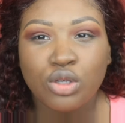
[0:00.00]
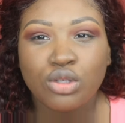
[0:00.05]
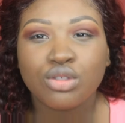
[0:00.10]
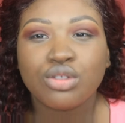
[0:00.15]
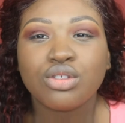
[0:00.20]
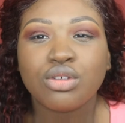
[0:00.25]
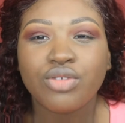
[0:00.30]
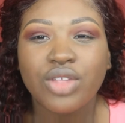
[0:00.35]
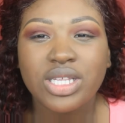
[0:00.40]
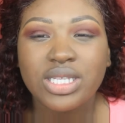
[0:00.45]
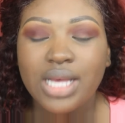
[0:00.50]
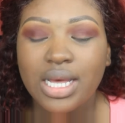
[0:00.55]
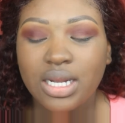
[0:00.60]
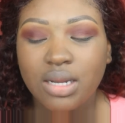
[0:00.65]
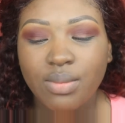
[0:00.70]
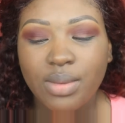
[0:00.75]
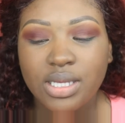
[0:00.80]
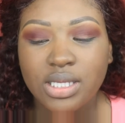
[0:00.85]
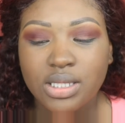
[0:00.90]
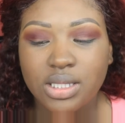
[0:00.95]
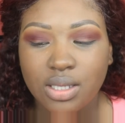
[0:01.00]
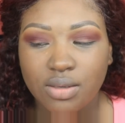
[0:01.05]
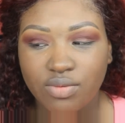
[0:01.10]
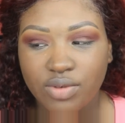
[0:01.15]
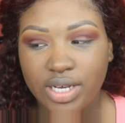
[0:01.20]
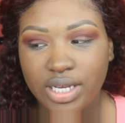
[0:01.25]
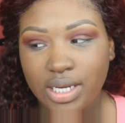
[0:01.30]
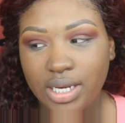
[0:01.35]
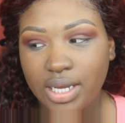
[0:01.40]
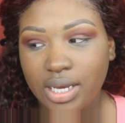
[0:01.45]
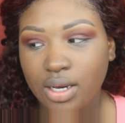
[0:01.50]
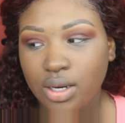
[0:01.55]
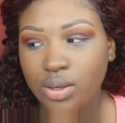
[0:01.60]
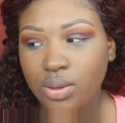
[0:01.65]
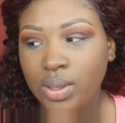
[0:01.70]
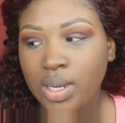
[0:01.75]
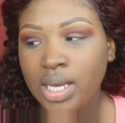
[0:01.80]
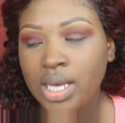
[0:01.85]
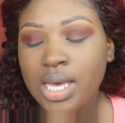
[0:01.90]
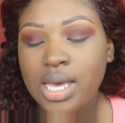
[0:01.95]
So that's kind of messed up right
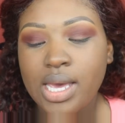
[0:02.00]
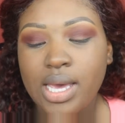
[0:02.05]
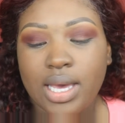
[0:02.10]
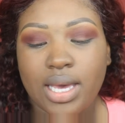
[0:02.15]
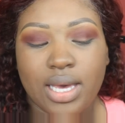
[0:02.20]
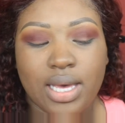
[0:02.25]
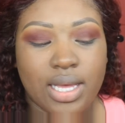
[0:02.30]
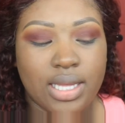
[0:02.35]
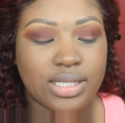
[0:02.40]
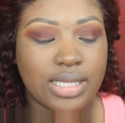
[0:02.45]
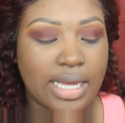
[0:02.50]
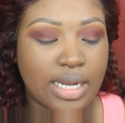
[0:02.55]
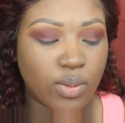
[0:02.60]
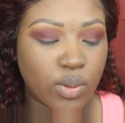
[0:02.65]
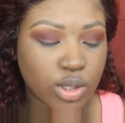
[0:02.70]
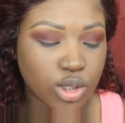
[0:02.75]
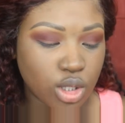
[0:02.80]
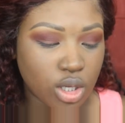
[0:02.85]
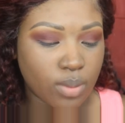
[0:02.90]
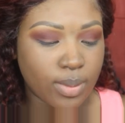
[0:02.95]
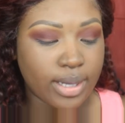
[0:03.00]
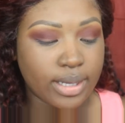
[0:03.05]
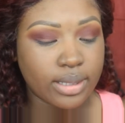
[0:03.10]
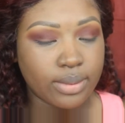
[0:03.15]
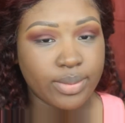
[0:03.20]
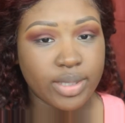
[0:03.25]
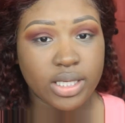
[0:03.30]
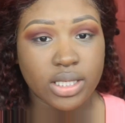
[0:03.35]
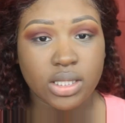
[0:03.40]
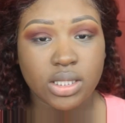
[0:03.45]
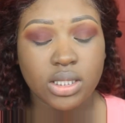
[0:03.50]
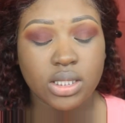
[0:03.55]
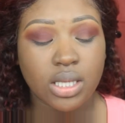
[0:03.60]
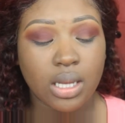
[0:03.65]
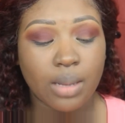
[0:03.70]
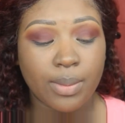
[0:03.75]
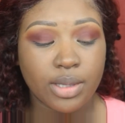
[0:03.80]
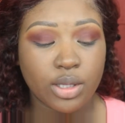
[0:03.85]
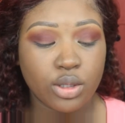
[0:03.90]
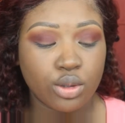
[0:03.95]
now, and I don't want to talk about it because
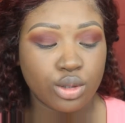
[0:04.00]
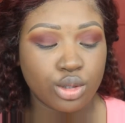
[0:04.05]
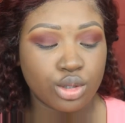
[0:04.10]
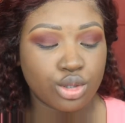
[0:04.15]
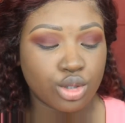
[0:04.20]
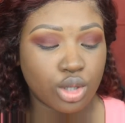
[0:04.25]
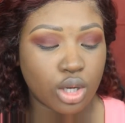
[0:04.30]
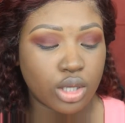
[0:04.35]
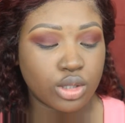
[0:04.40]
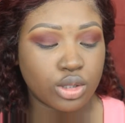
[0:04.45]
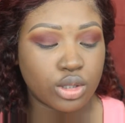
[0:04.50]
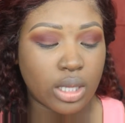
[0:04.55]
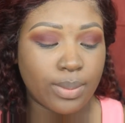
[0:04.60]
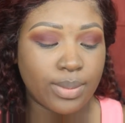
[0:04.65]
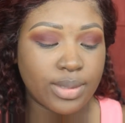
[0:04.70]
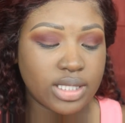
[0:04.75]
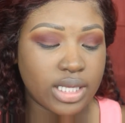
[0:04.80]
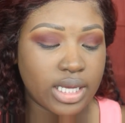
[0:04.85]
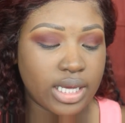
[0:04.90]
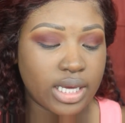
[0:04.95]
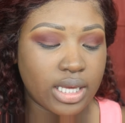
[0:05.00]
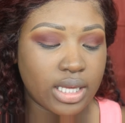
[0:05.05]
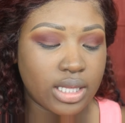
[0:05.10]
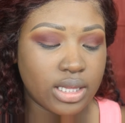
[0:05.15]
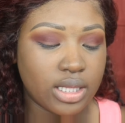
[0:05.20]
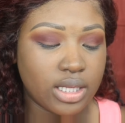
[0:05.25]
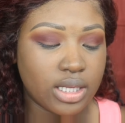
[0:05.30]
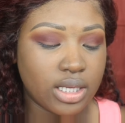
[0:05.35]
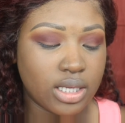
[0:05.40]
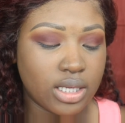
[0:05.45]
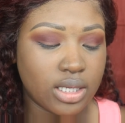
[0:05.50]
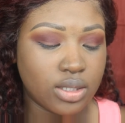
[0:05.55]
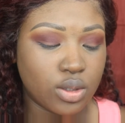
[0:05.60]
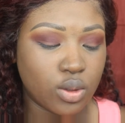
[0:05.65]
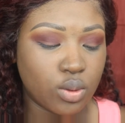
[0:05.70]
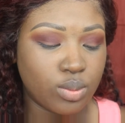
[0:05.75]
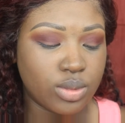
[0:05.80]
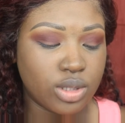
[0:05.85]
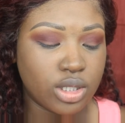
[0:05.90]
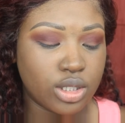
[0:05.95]
I'm a little distraught. So I'm gonna take the
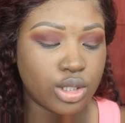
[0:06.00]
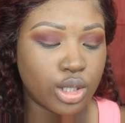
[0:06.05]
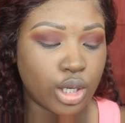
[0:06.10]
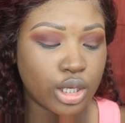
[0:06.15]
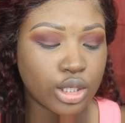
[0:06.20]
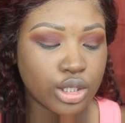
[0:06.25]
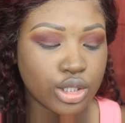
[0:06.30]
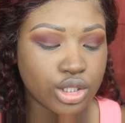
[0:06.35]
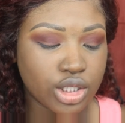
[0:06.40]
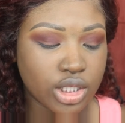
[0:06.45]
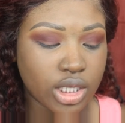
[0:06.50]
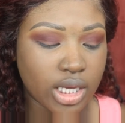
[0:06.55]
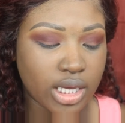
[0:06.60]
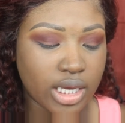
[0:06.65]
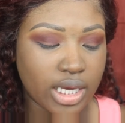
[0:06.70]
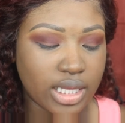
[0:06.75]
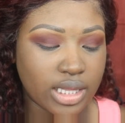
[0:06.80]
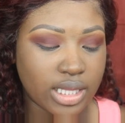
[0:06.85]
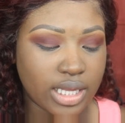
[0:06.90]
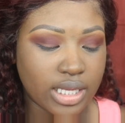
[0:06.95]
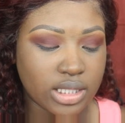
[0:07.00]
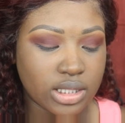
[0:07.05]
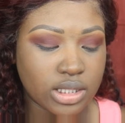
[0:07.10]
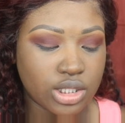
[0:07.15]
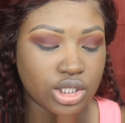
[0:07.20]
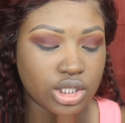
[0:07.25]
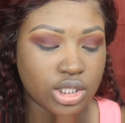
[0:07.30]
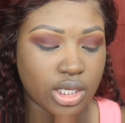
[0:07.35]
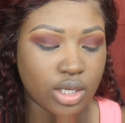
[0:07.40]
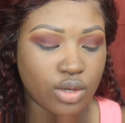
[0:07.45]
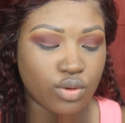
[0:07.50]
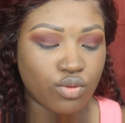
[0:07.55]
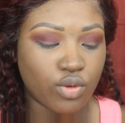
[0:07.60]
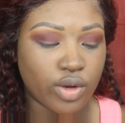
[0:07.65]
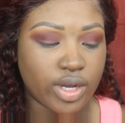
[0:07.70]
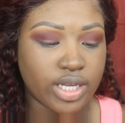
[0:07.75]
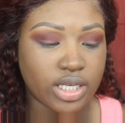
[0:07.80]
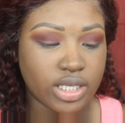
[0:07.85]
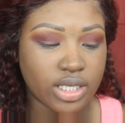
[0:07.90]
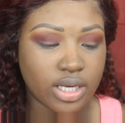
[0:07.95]
nope the darker shade, and that is the shade
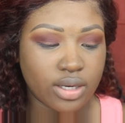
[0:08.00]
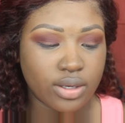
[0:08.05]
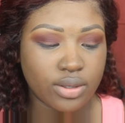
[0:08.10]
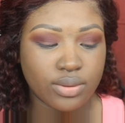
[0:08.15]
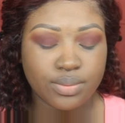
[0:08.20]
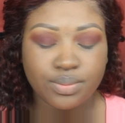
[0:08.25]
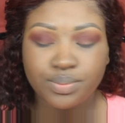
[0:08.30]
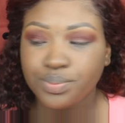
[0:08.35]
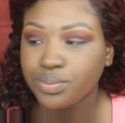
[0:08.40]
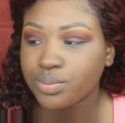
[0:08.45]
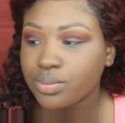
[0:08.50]
Radio,